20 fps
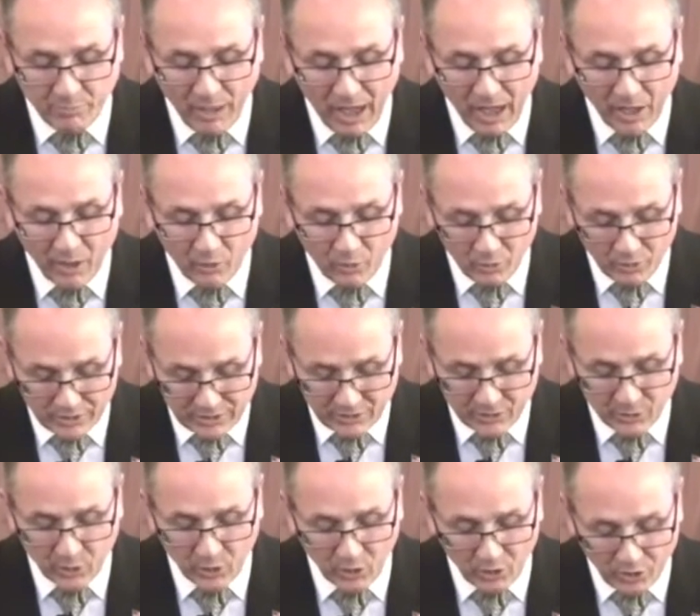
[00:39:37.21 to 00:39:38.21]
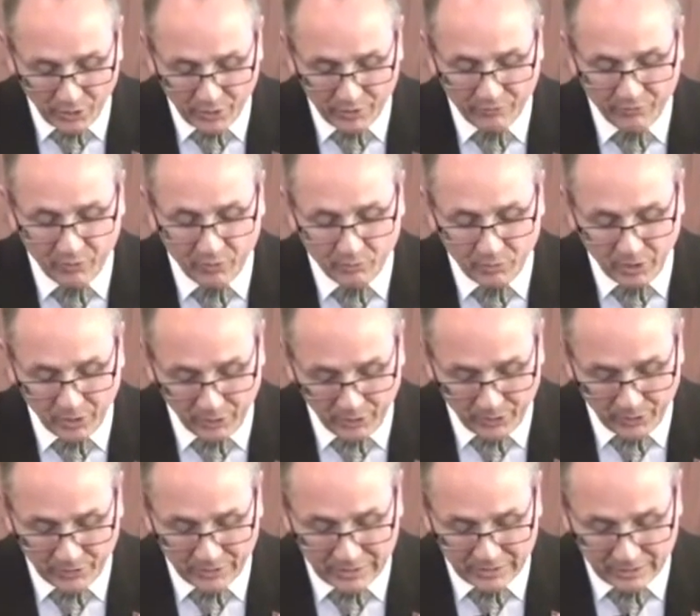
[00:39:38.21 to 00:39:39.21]
empower us to learn from you
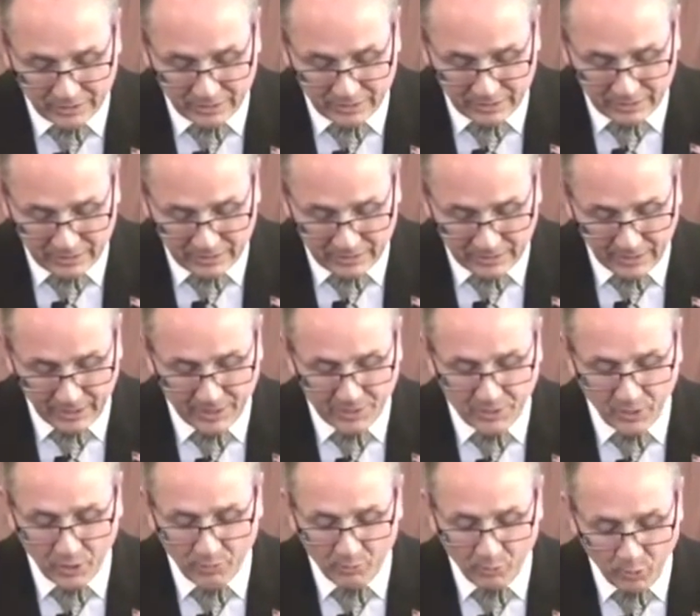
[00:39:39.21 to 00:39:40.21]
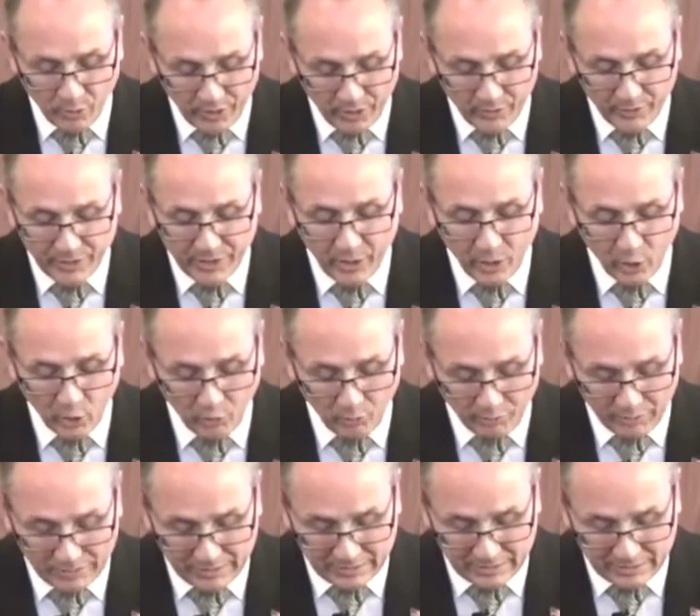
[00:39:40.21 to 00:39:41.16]
is our prayer and hope.